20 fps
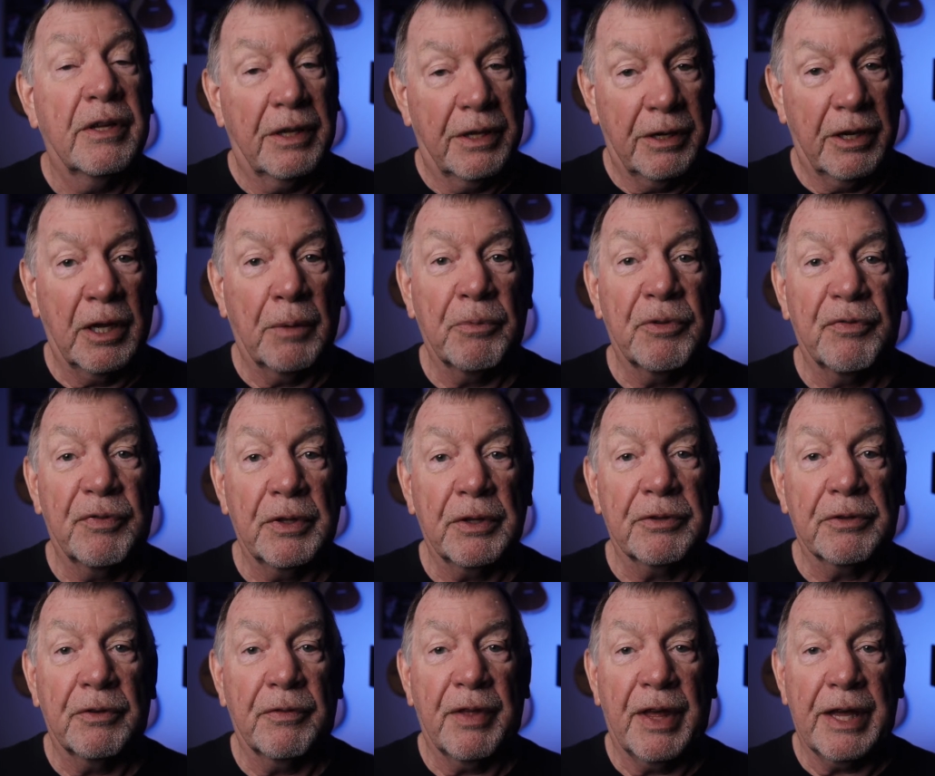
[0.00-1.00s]
It helps
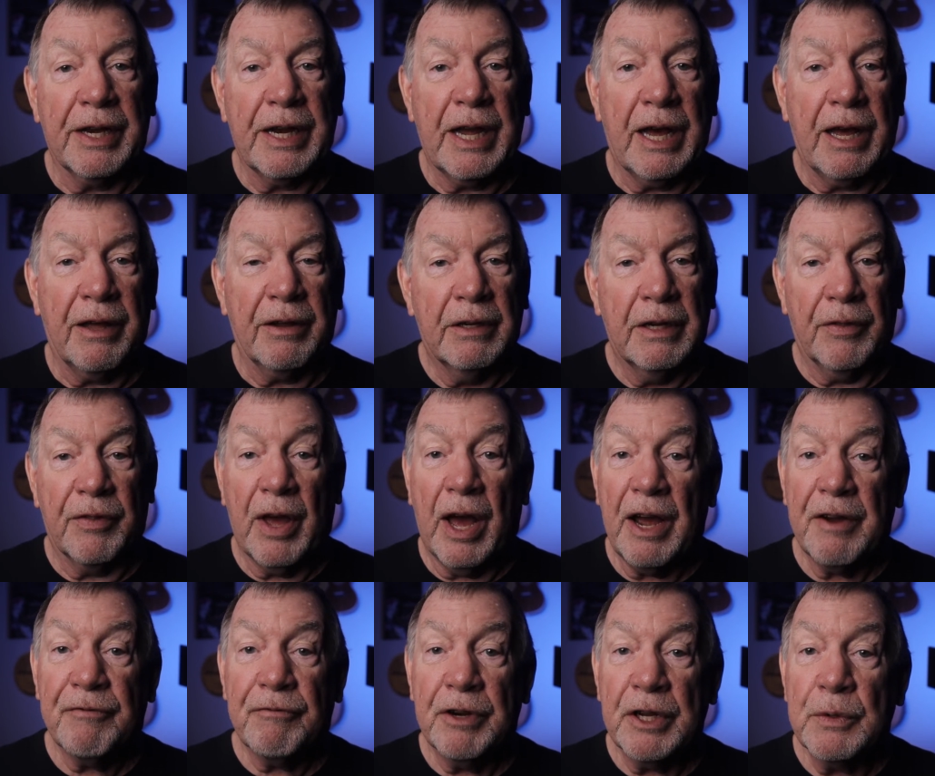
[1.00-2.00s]
filter that out. Now, the
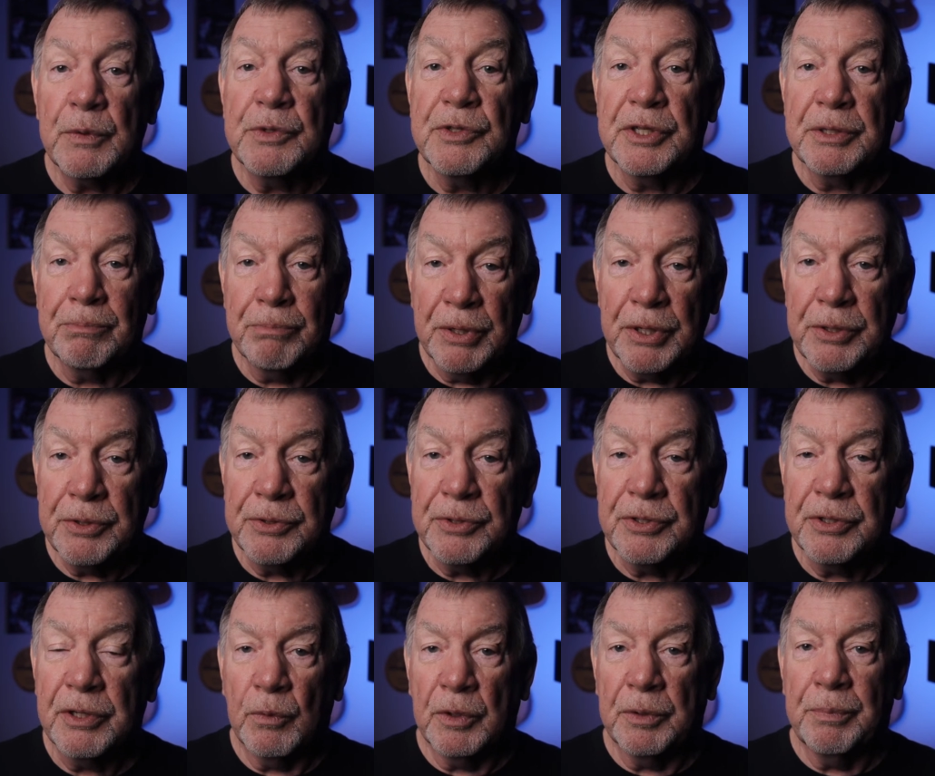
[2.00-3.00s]
high-frequency
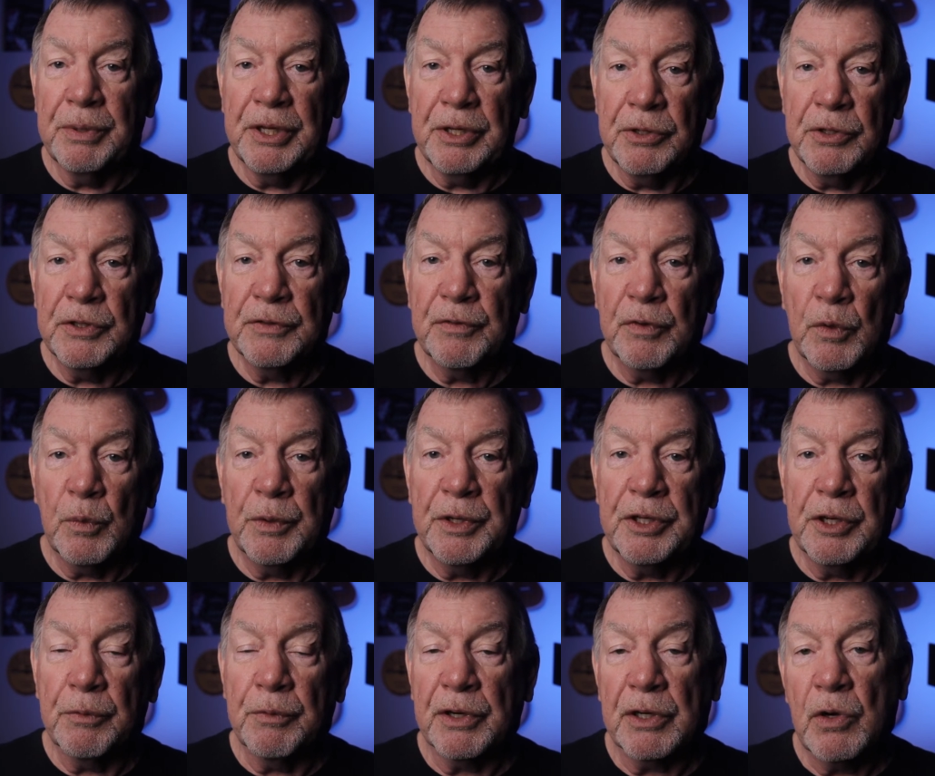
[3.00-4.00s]
boost would be useful
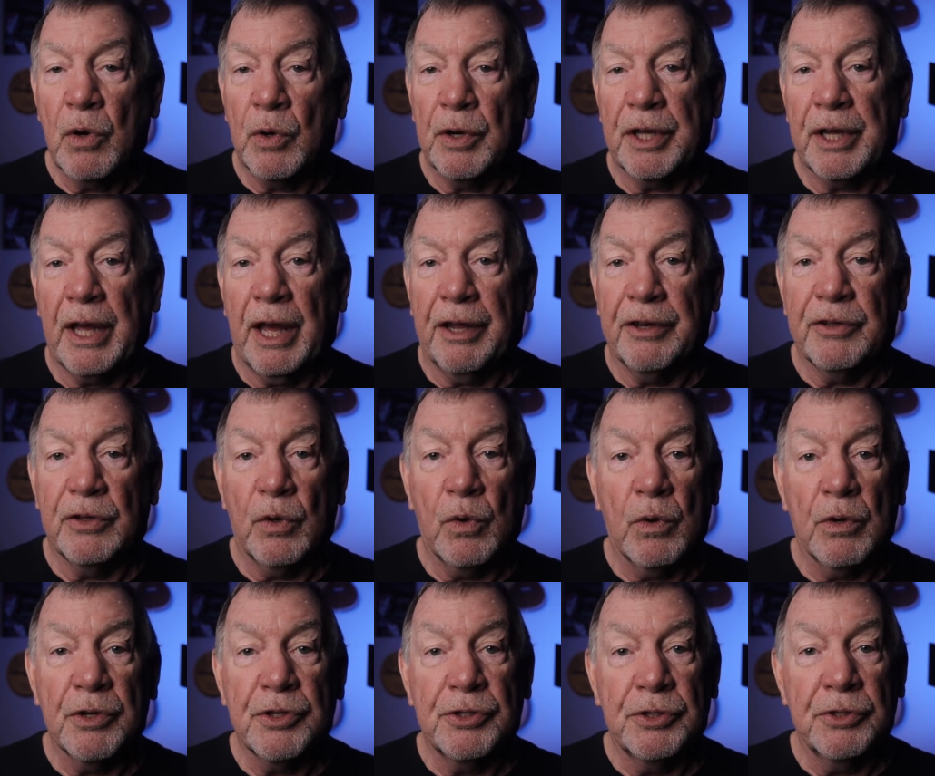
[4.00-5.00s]
when you're recording
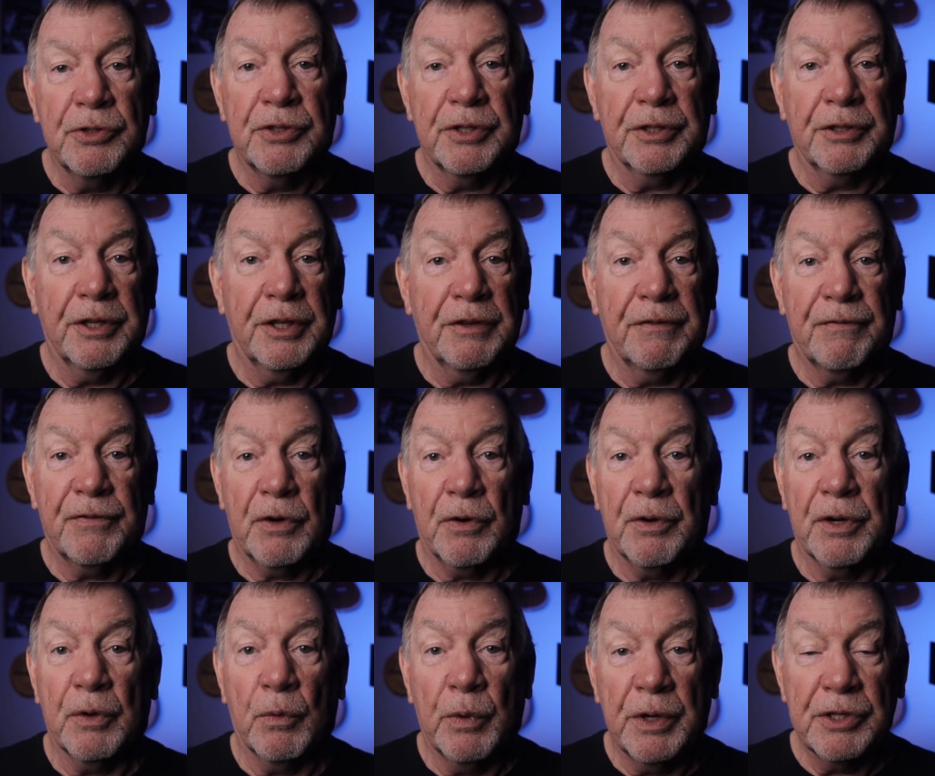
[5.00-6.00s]
outdoors using the
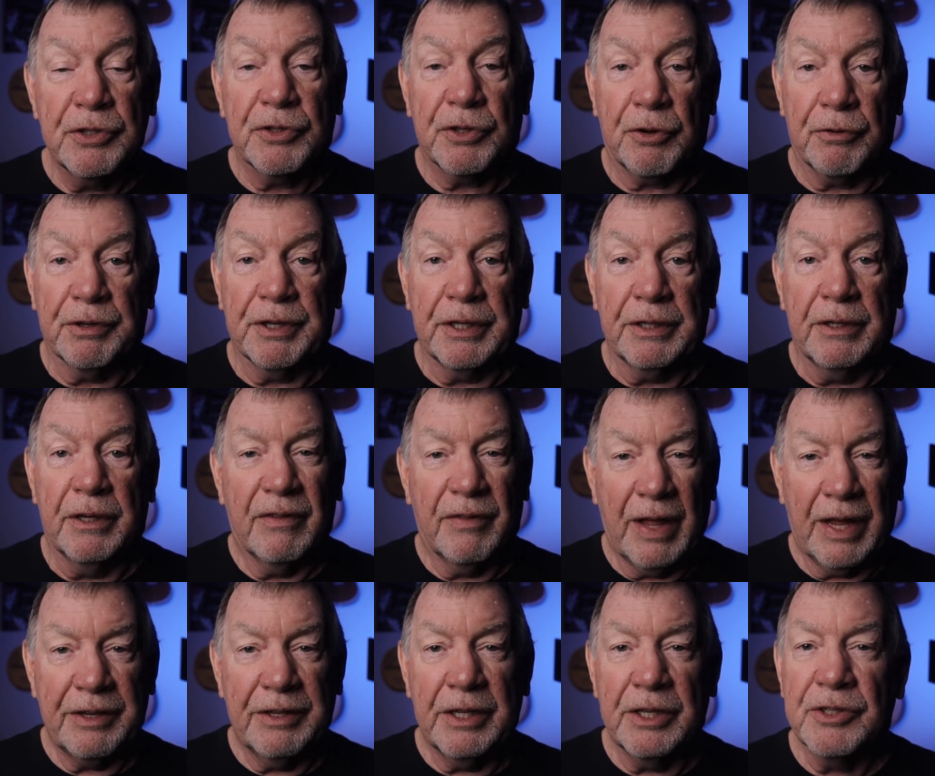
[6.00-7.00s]
furry windscreen.
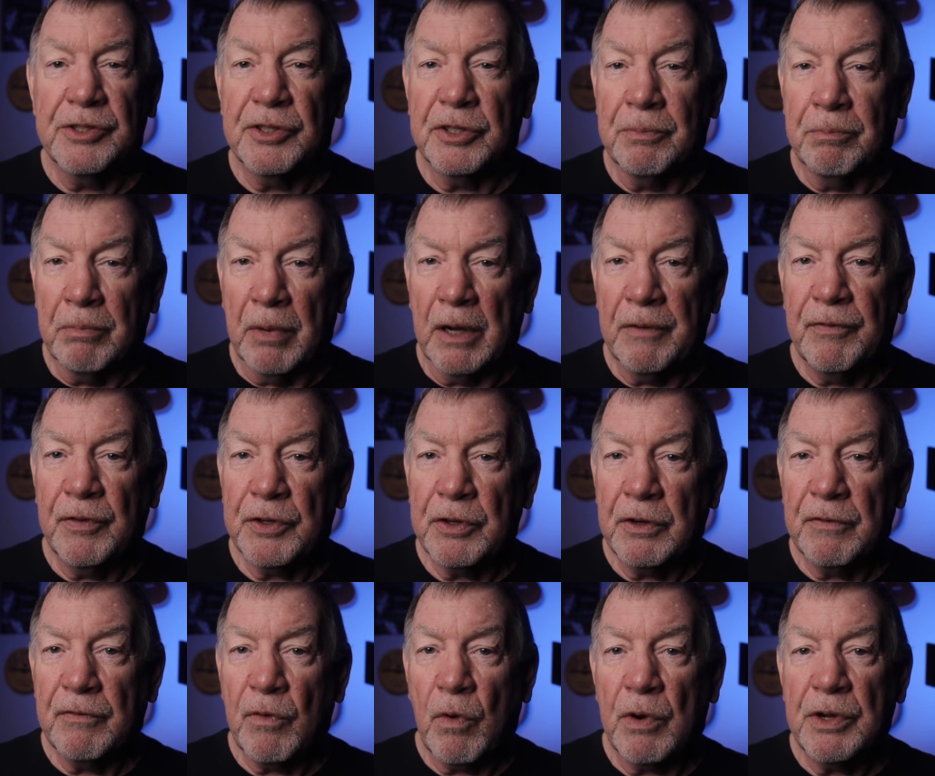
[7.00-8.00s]
That tends to muffle
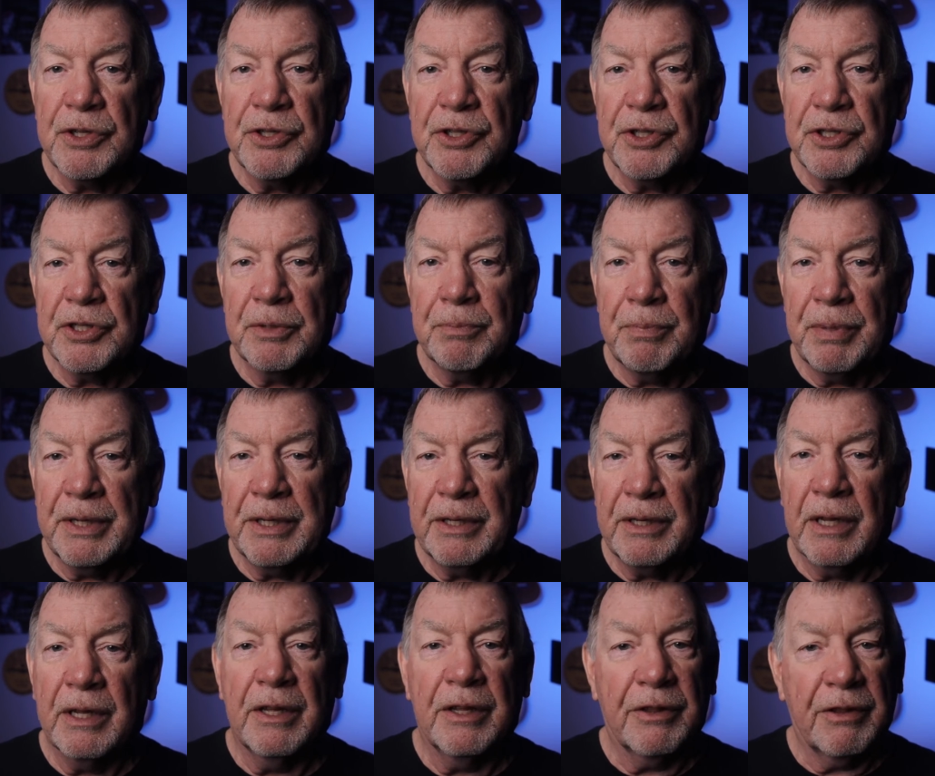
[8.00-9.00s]
your voice just a bit.